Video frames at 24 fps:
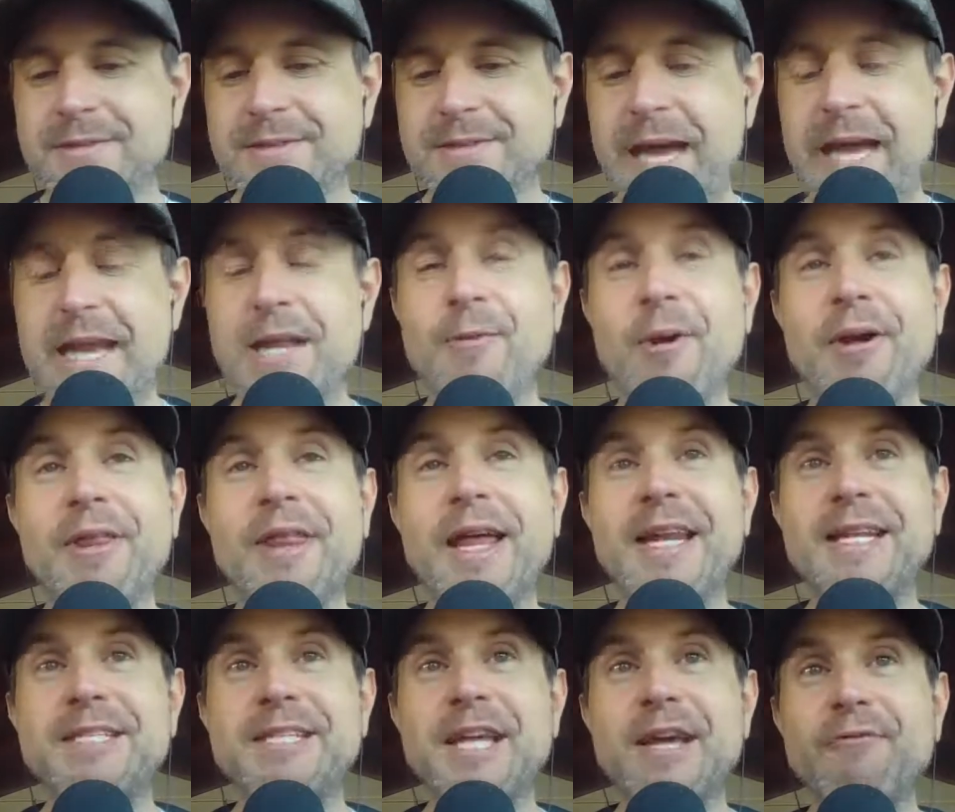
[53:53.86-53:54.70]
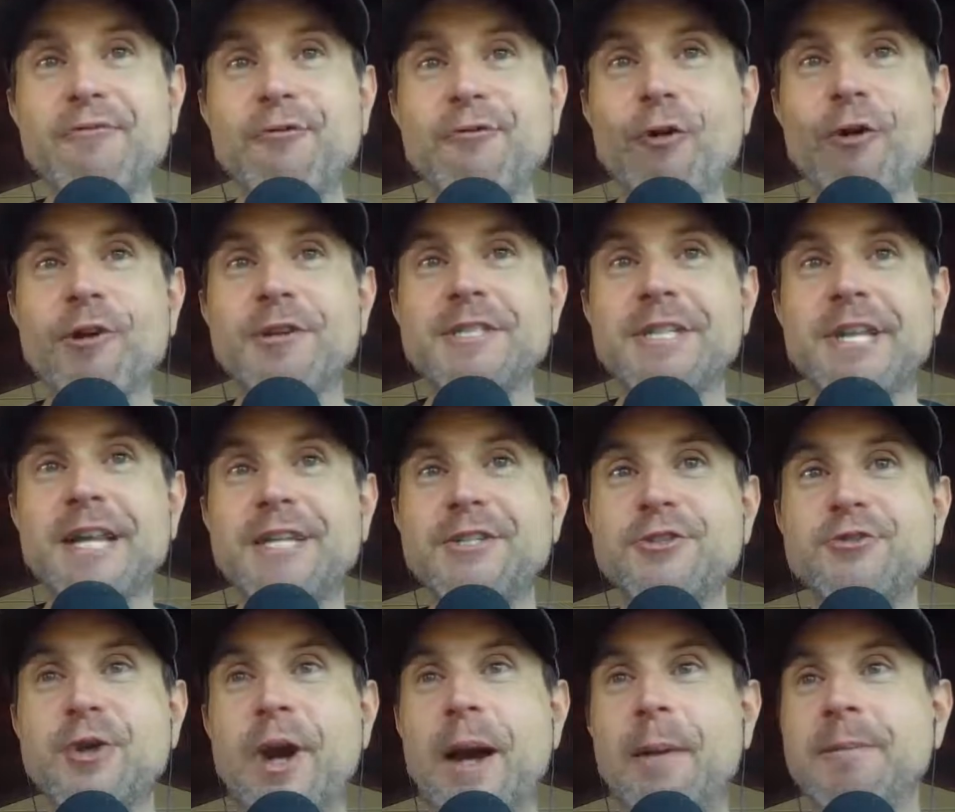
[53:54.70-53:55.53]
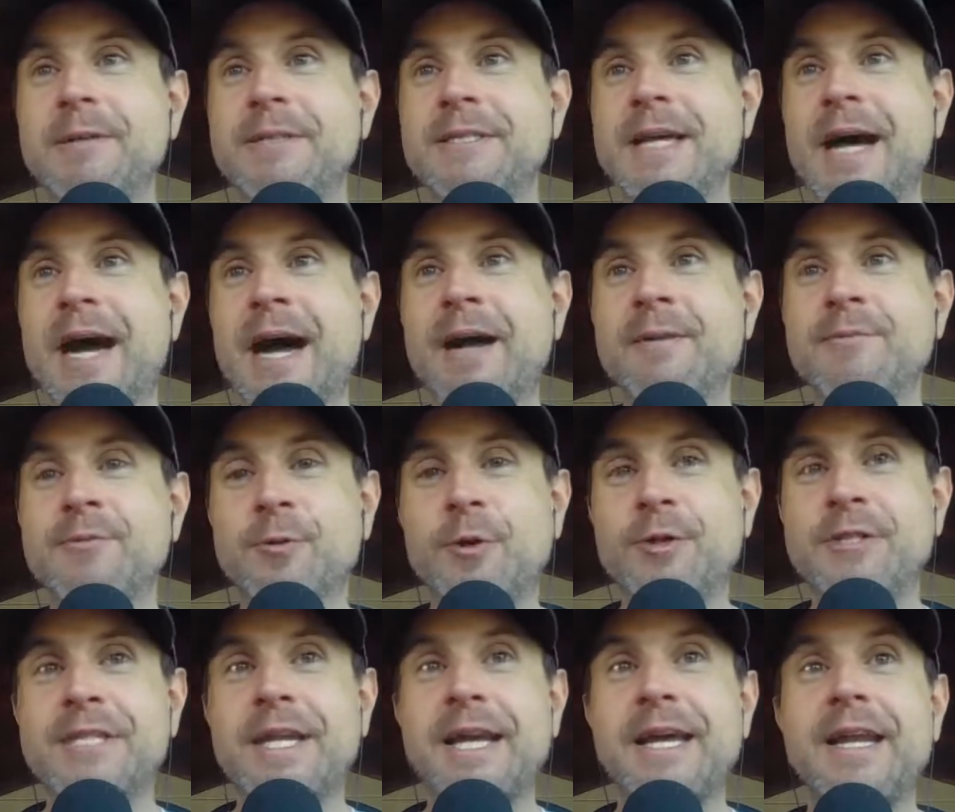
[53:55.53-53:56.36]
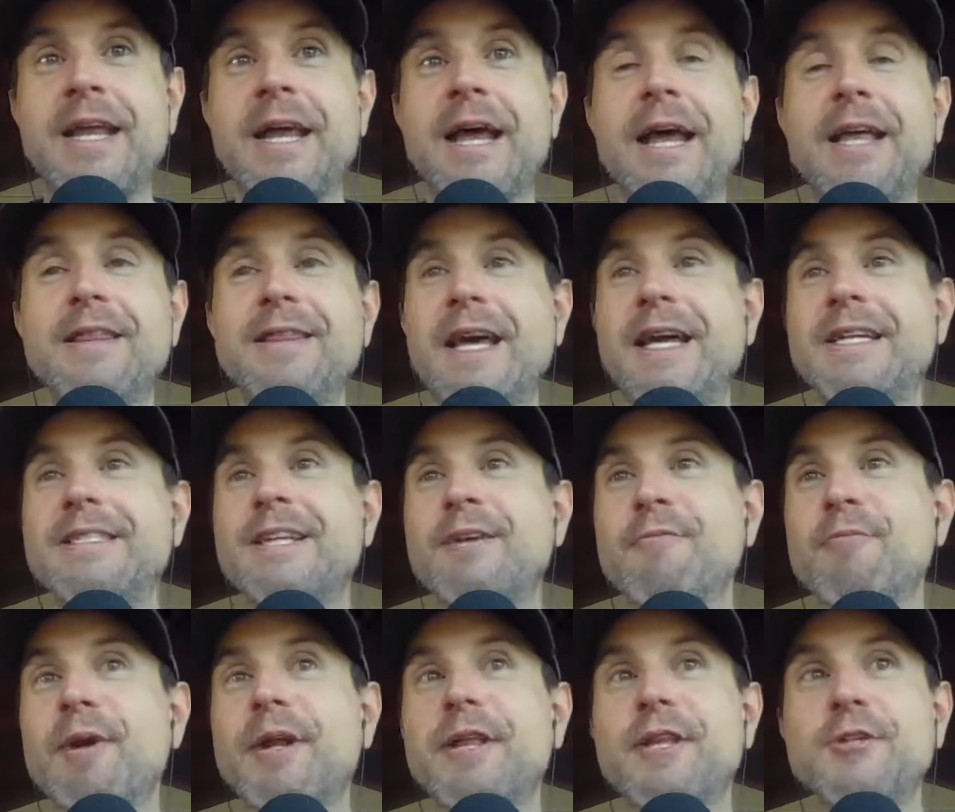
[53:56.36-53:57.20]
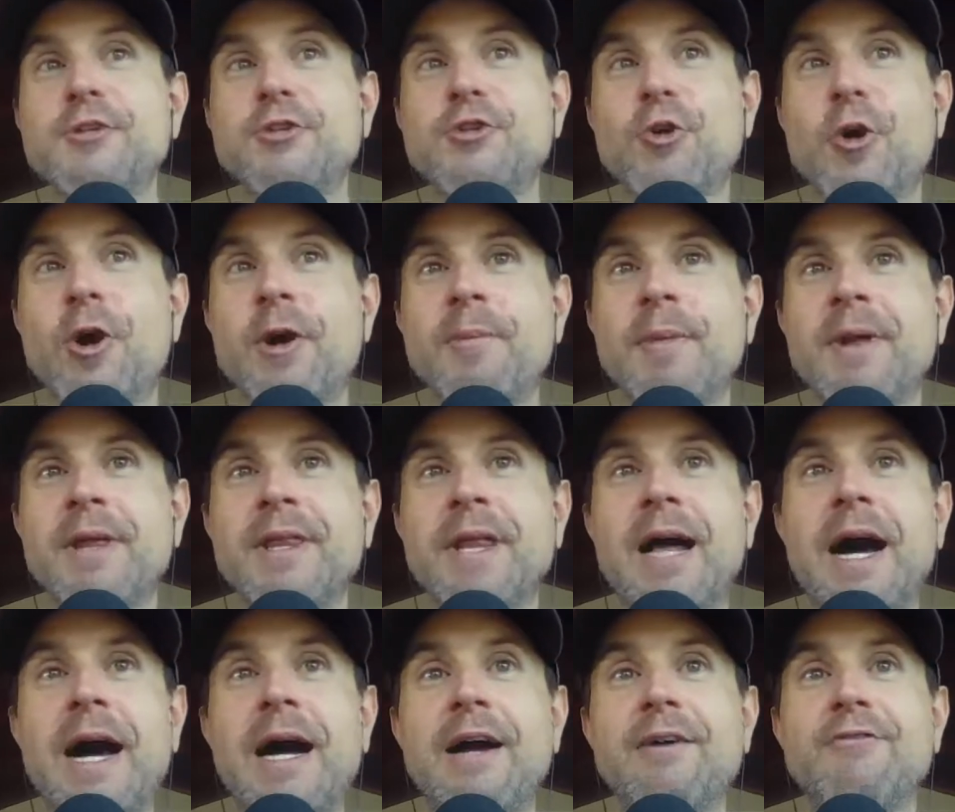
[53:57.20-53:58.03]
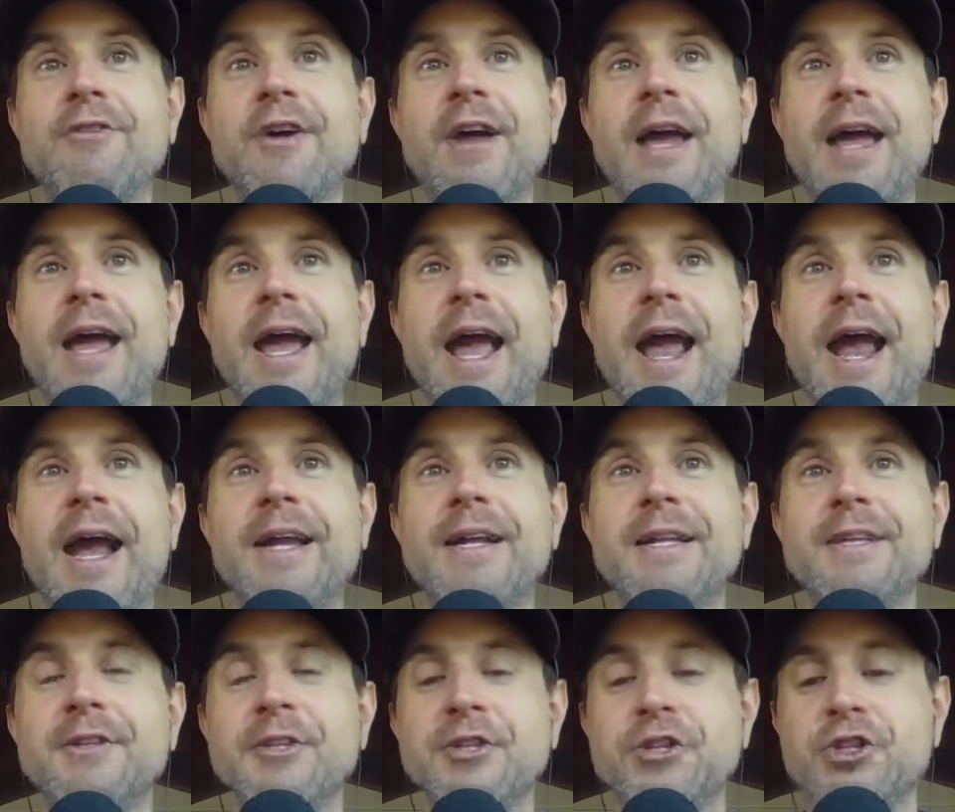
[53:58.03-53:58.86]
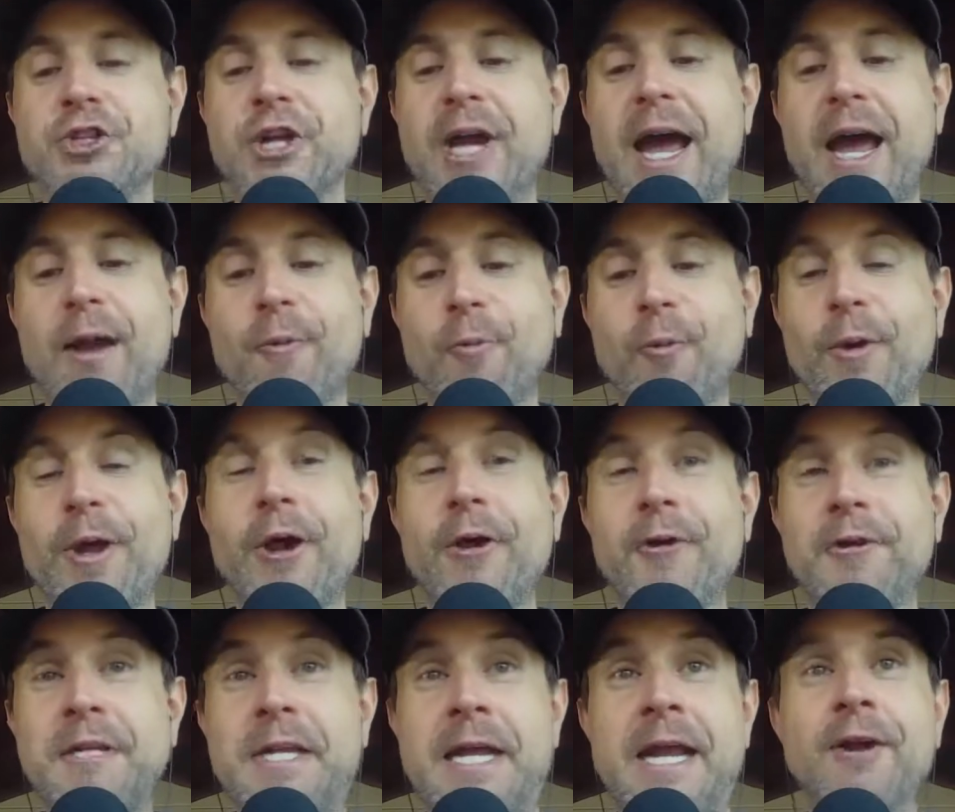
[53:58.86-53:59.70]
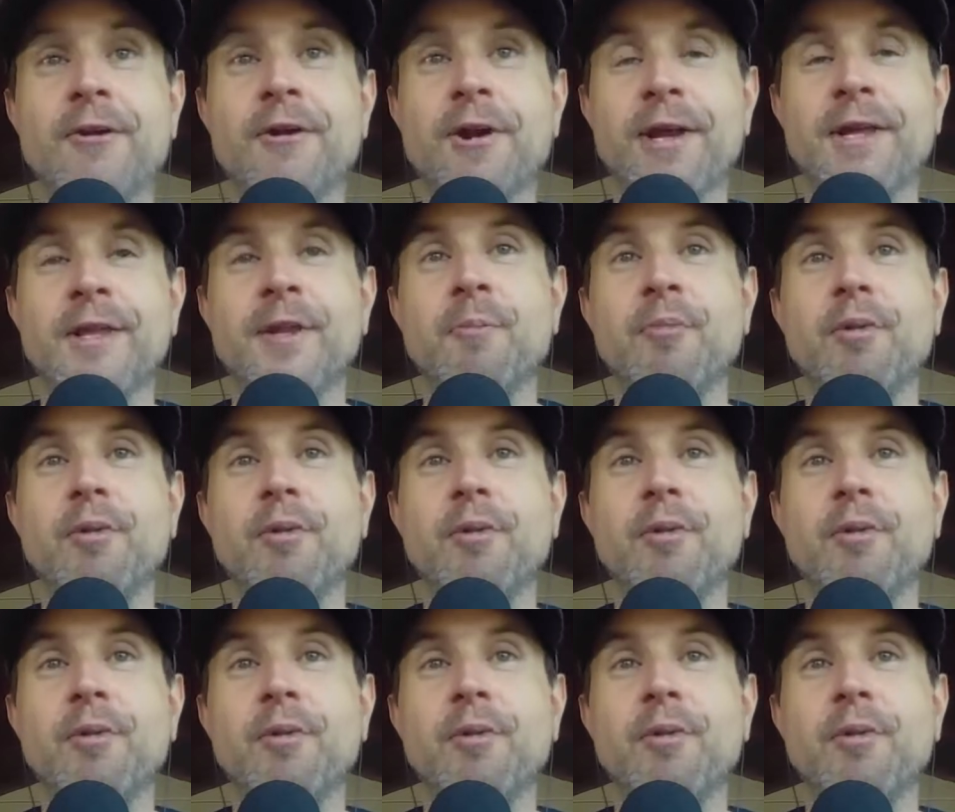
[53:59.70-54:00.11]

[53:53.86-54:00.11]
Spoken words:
Anyway, that is it for today's Dropping Dimes. Once again, thanks to everybody that joined me live and in the chat. We are nearing the